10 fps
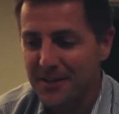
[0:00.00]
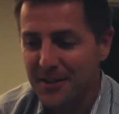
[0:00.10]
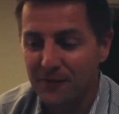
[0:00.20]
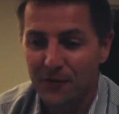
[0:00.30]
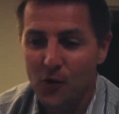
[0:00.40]

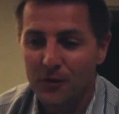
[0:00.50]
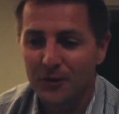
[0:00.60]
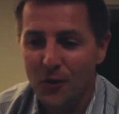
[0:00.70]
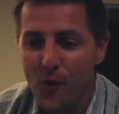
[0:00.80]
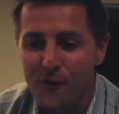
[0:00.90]
He
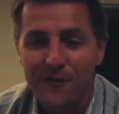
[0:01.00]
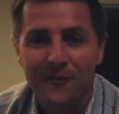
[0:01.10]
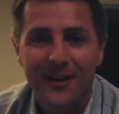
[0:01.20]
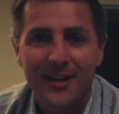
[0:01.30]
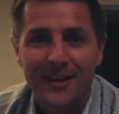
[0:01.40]
falls
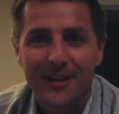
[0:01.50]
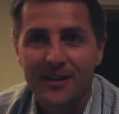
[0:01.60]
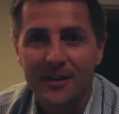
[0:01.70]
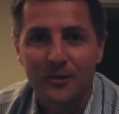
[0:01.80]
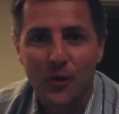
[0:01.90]
off
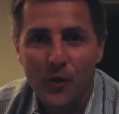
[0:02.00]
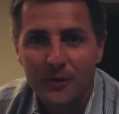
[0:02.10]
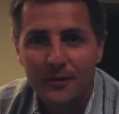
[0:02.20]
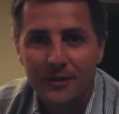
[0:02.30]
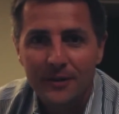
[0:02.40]
his
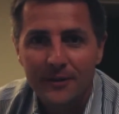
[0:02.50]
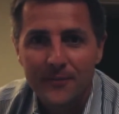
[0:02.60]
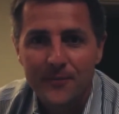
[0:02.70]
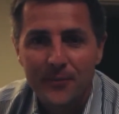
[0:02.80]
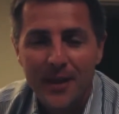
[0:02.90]
horse
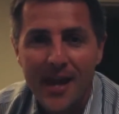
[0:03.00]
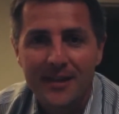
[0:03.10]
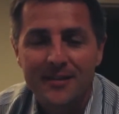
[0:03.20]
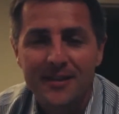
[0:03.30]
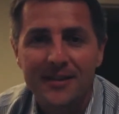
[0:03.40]

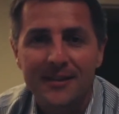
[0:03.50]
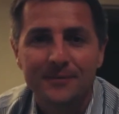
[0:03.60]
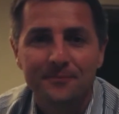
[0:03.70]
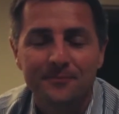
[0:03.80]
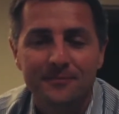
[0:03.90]
and
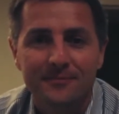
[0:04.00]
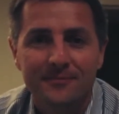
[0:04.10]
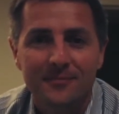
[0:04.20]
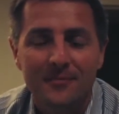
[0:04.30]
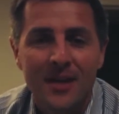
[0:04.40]

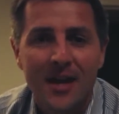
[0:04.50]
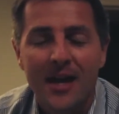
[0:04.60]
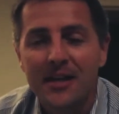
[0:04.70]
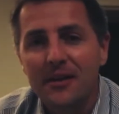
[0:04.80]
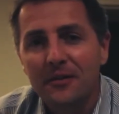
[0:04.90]

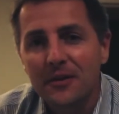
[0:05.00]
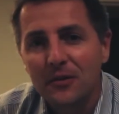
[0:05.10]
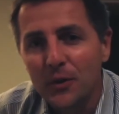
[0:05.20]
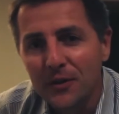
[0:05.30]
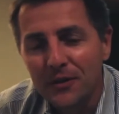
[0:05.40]
he hears
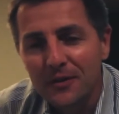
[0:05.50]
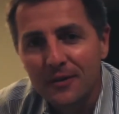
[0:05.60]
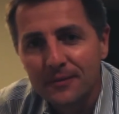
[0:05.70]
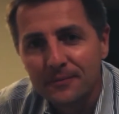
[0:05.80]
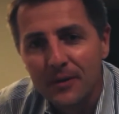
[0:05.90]
these words,
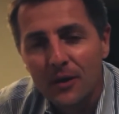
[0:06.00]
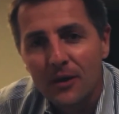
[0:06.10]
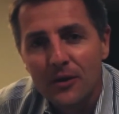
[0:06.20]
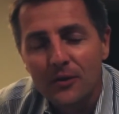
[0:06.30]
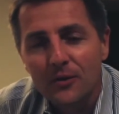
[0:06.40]

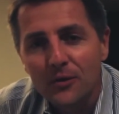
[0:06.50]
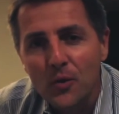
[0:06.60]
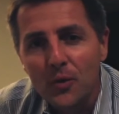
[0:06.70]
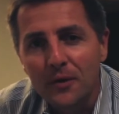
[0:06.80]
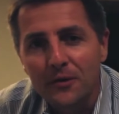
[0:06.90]

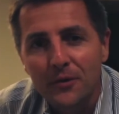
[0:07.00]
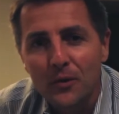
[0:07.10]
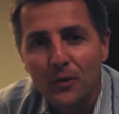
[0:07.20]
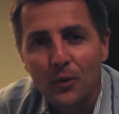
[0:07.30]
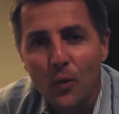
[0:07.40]
"Saul,
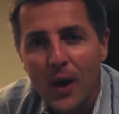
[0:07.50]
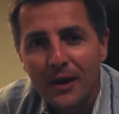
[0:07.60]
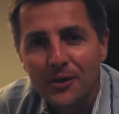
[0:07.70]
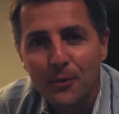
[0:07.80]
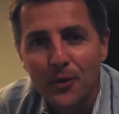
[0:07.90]
Saul, why
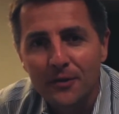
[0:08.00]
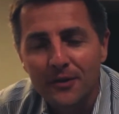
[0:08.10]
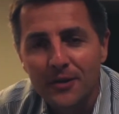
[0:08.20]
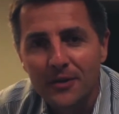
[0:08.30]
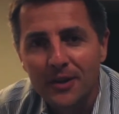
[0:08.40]
are you
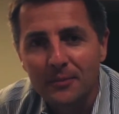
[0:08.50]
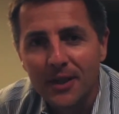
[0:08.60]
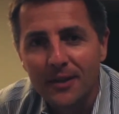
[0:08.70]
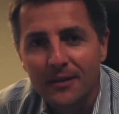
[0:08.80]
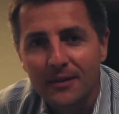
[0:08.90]
persecuting me?"